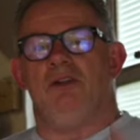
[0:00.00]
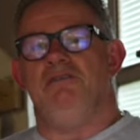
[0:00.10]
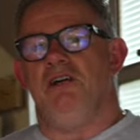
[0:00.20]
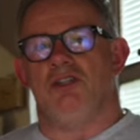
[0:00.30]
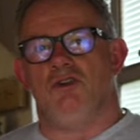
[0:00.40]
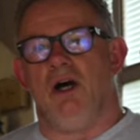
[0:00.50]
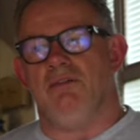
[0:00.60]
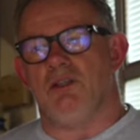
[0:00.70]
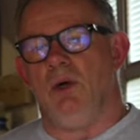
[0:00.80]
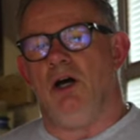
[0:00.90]
the first drive
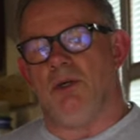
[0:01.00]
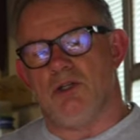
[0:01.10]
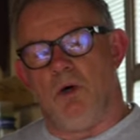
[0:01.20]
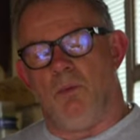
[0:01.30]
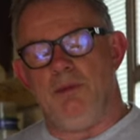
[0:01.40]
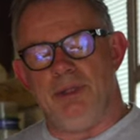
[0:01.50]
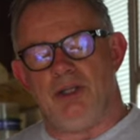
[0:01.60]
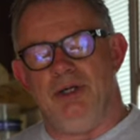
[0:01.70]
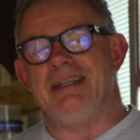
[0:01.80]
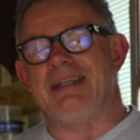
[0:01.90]
as well, which is what we'll be
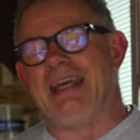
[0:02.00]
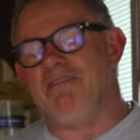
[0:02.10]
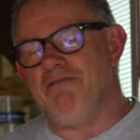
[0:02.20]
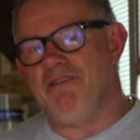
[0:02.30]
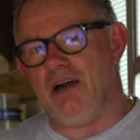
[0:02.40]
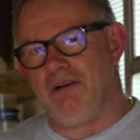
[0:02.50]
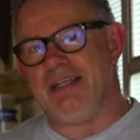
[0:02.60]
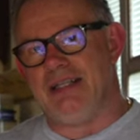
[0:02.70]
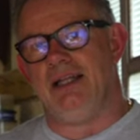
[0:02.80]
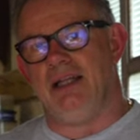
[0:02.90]
doing, you take it very
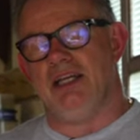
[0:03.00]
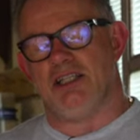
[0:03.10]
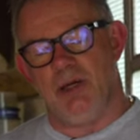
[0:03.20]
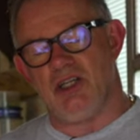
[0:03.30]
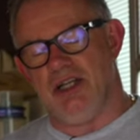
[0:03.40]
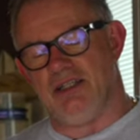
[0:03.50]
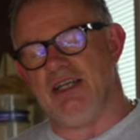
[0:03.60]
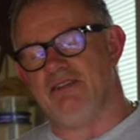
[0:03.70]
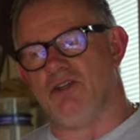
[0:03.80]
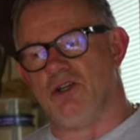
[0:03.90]
steadily, especially as
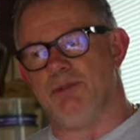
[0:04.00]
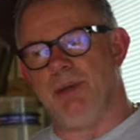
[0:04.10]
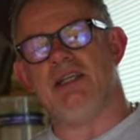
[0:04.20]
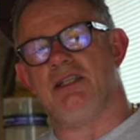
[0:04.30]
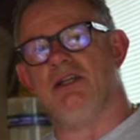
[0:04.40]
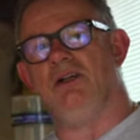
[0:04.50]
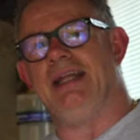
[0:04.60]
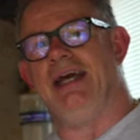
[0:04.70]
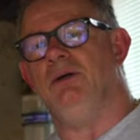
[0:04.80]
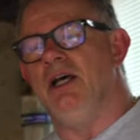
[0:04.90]
these have got spacers on
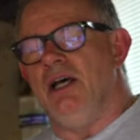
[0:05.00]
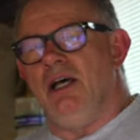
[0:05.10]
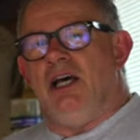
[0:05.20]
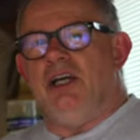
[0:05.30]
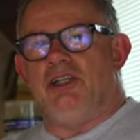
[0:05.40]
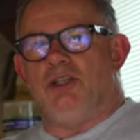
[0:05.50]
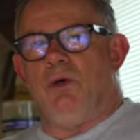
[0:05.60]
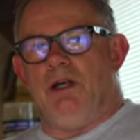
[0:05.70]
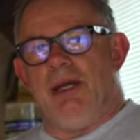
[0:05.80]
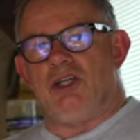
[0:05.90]
now. You just
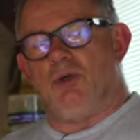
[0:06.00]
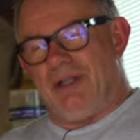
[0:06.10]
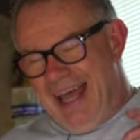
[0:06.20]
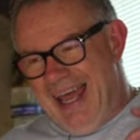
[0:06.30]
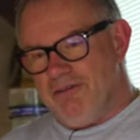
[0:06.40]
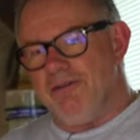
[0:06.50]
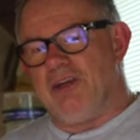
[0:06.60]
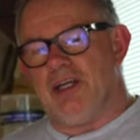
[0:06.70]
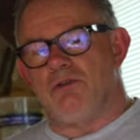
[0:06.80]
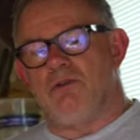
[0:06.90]
want to make sure that
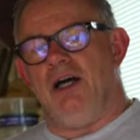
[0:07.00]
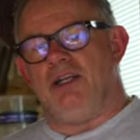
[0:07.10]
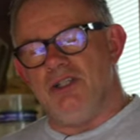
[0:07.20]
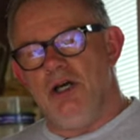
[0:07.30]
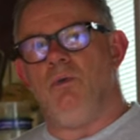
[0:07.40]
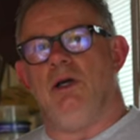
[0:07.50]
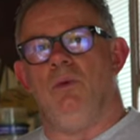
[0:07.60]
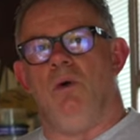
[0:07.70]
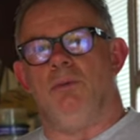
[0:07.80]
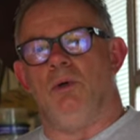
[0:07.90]
everything is right. There's no wheel
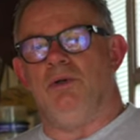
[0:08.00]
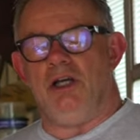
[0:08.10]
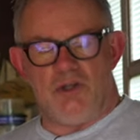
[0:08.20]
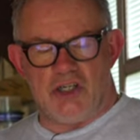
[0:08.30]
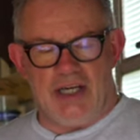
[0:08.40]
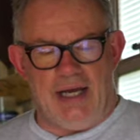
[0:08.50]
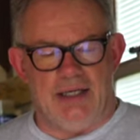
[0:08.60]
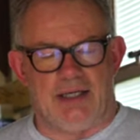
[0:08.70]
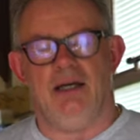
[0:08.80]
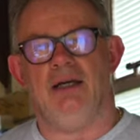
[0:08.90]
wobble, no
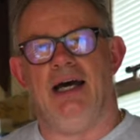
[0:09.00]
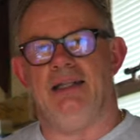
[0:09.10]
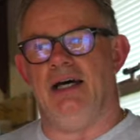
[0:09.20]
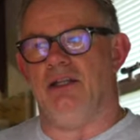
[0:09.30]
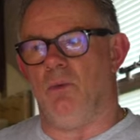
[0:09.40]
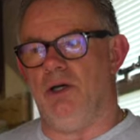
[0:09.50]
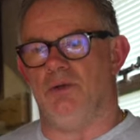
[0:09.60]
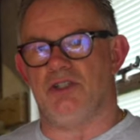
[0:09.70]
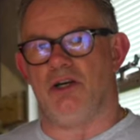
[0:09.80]
shake, and that the wheels are